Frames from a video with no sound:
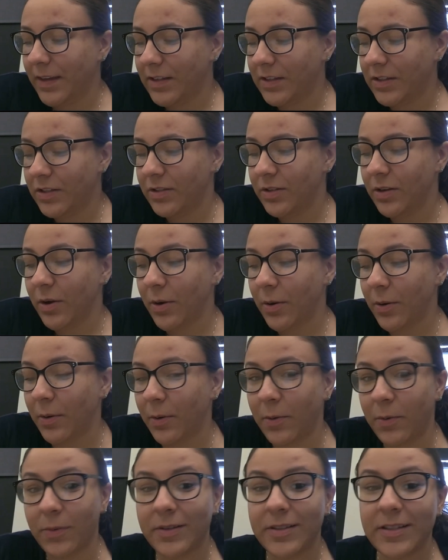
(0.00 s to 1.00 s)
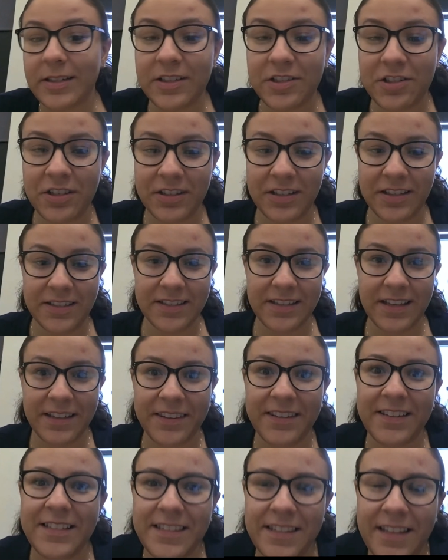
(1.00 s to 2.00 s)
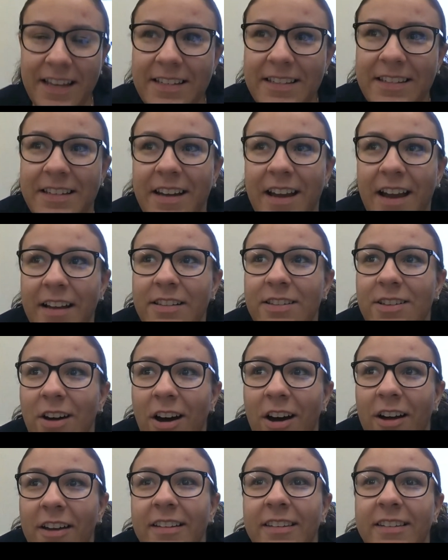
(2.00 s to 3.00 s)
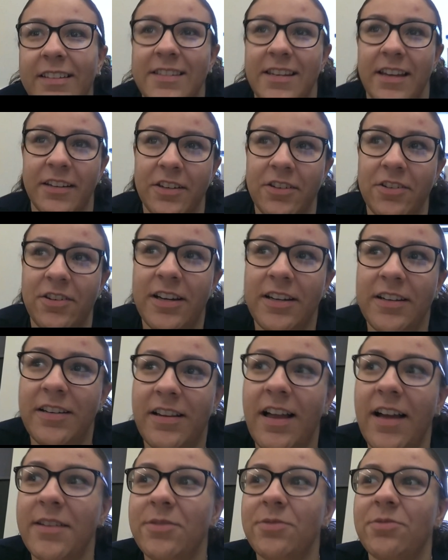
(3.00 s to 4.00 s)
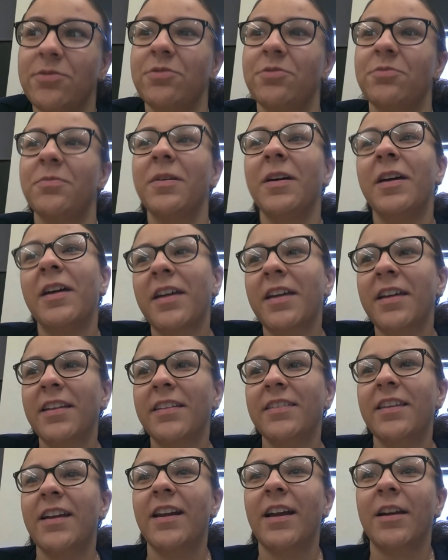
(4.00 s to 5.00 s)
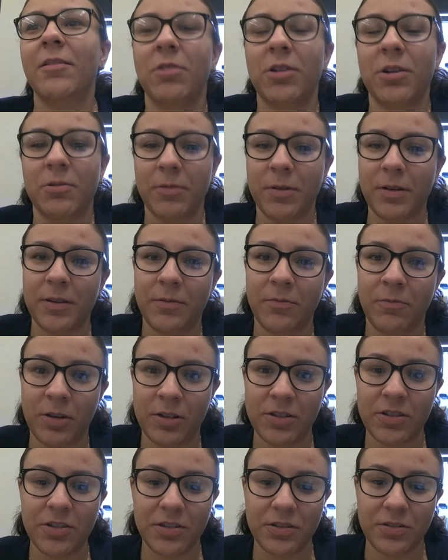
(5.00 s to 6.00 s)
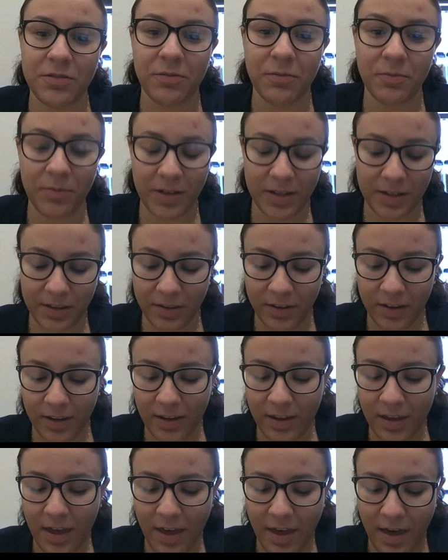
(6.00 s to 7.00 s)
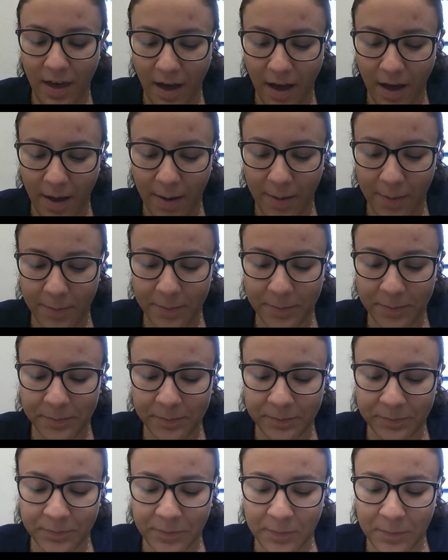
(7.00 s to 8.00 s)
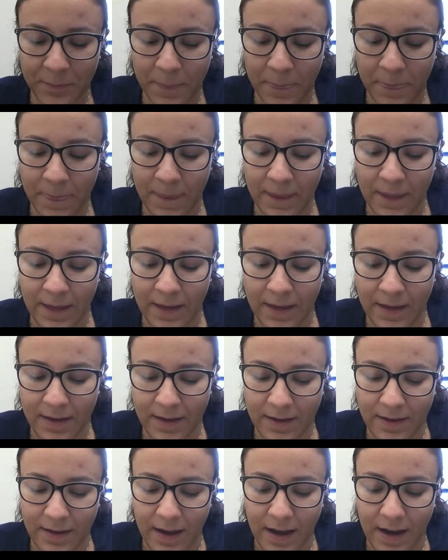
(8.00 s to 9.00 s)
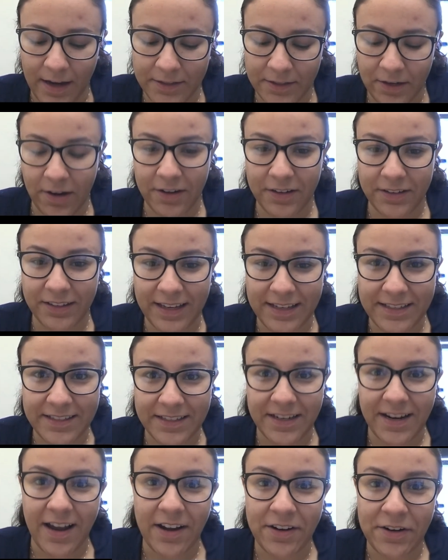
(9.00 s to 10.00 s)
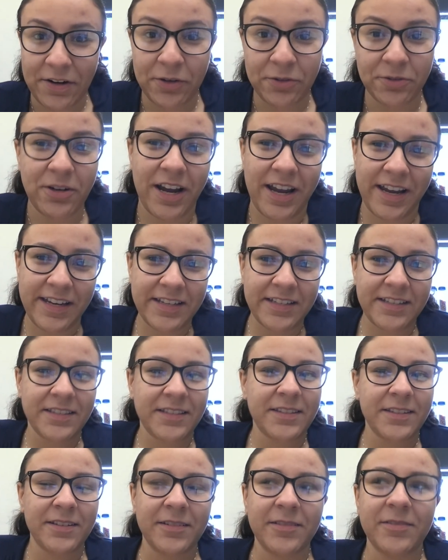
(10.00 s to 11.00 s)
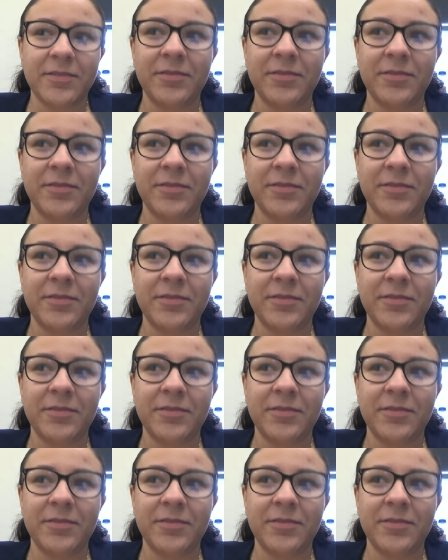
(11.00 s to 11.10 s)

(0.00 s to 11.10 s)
So teaching this lesson I taught in the second grade classroom that I work with one student with. Um, I taught a lesson on arrays,